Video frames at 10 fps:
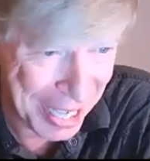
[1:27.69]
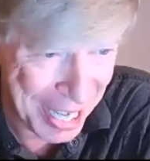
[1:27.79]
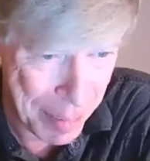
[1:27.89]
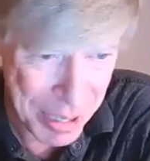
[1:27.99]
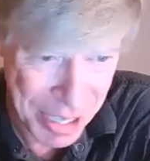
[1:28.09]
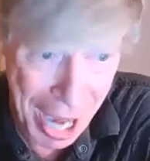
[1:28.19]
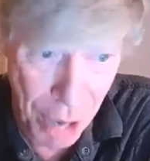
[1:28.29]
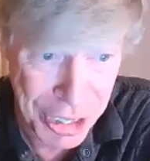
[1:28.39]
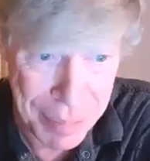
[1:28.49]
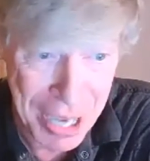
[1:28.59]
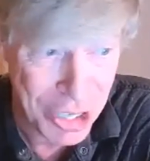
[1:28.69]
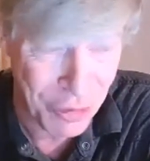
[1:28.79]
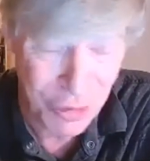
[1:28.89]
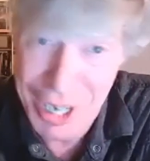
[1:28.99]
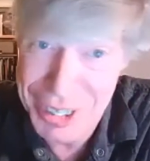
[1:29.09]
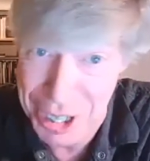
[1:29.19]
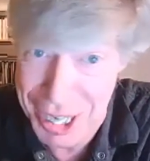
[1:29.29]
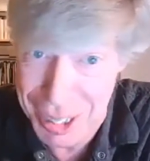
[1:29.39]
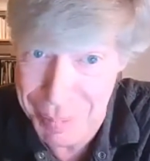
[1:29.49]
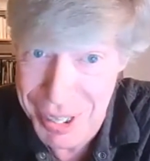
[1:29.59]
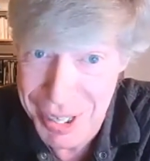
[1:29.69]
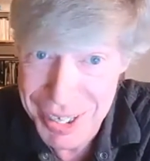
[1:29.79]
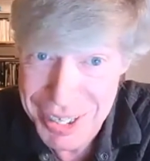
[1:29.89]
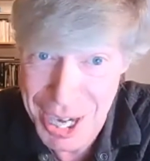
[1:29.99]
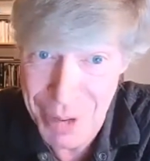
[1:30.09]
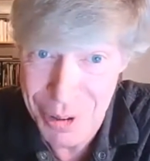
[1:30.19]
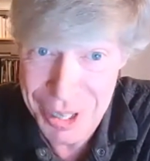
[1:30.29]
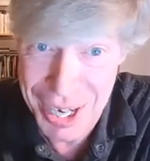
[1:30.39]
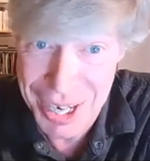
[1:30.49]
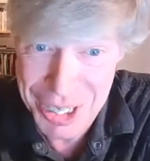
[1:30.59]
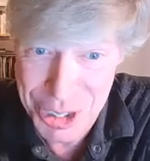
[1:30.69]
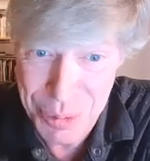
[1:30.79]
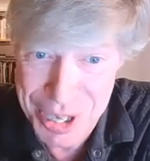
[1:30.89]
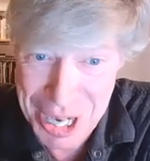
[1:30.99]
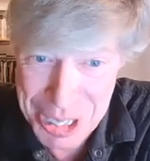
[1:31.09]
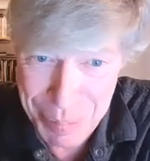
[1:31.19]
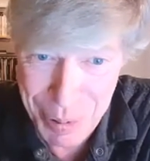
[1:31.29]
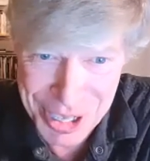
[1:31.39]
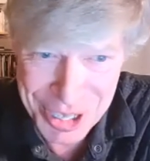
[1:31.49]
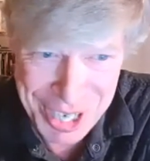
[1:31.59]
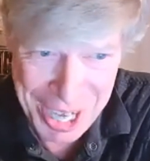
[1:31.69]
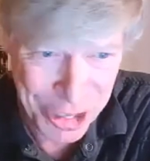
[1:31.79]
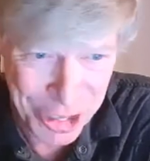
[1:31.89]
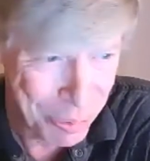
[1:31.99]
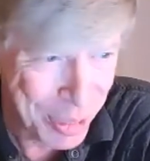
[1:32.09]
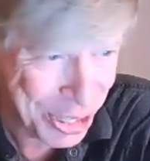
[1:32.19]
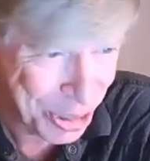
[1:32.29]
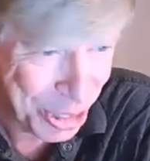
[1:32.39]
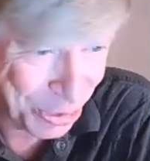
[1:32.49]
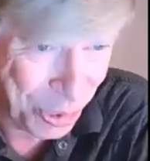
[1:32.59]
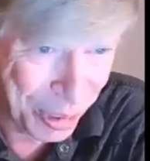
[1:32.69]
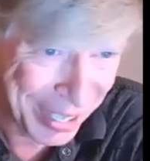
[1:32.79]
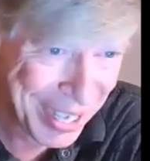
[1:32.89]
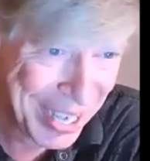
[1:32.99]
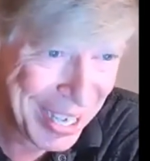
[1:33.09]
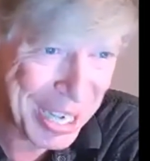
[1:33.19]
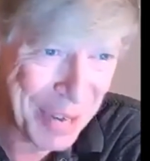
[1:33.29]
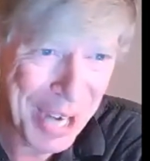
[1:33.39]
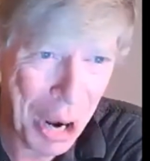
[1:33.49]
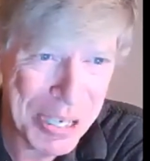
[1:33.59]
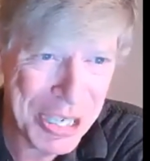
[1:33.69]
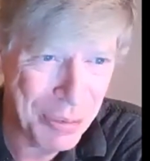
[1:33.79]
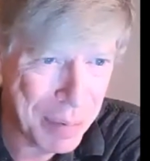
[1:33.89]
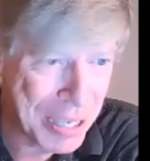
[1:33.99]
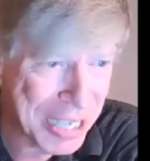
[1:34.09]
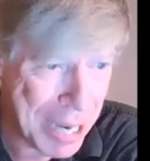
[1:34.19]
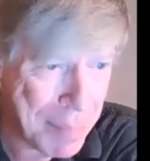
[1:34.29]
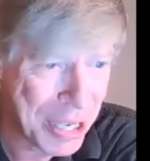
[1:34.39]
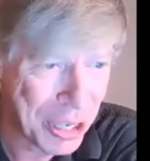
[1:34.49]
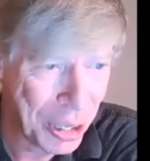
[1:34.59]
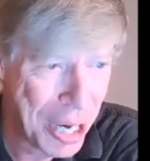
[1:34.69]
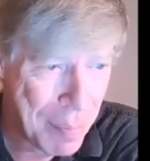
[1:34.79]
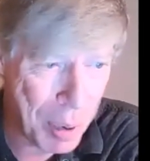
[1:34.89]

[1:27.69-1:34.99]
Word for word: and that is how she managed to find time to ever uh, do tonight's presentation and research for it, given how busy we've been keeping her.